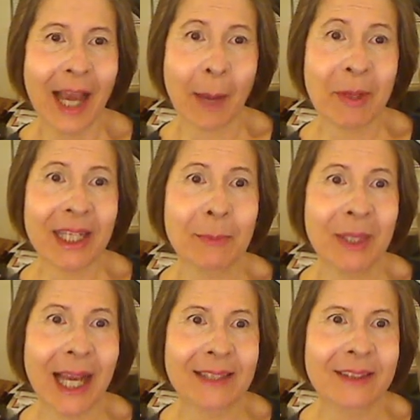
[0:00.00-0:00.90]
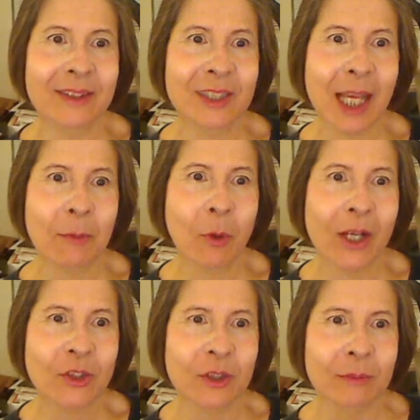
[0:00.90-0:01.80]
I bet he'd be asking the same
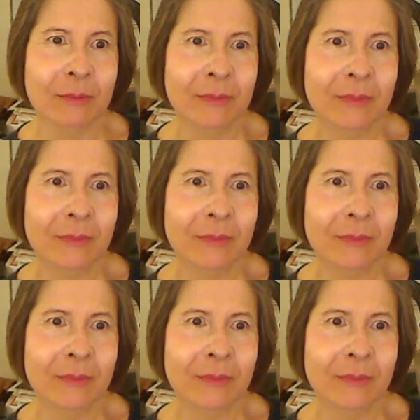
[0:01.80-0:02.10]
question.